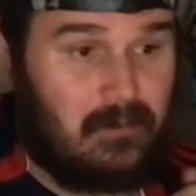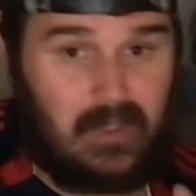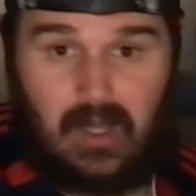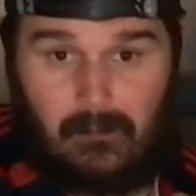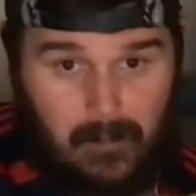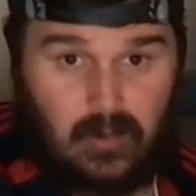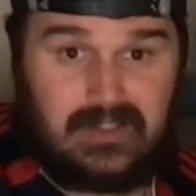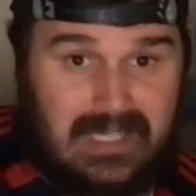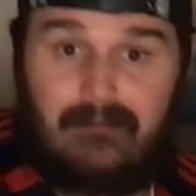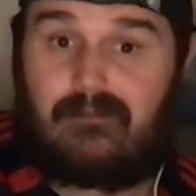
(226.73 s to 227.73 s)
But
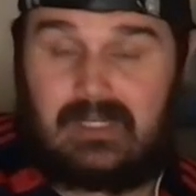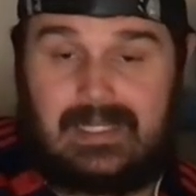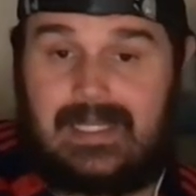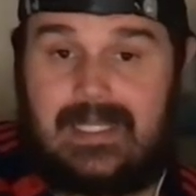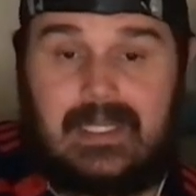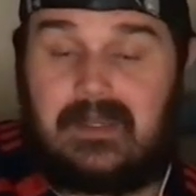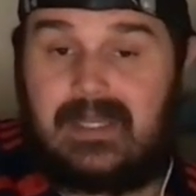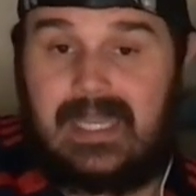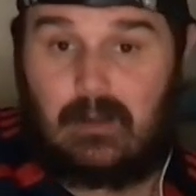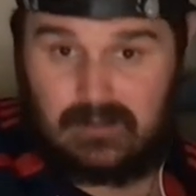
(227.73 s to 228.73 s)
most definitely,
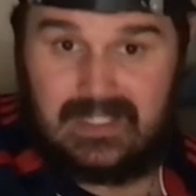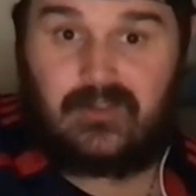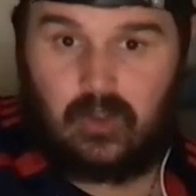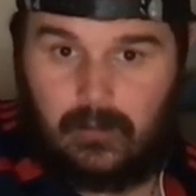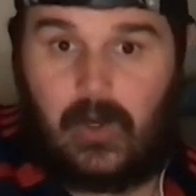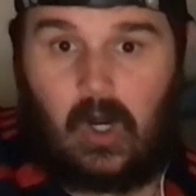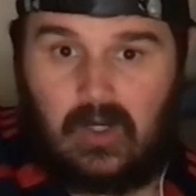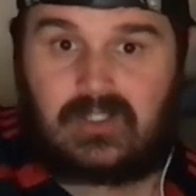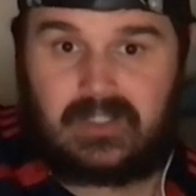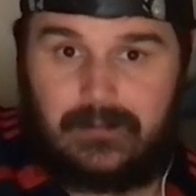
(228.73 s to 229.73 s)
it was in the
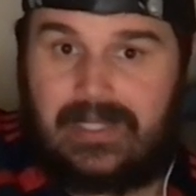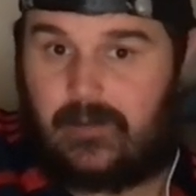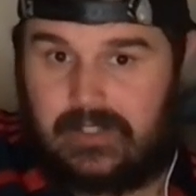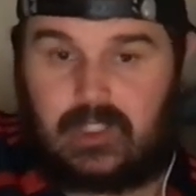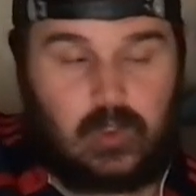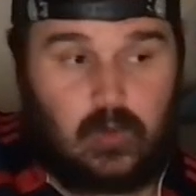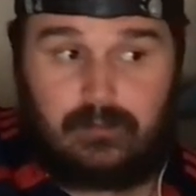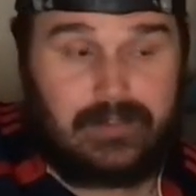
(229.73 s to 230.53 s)
box, the penalty call,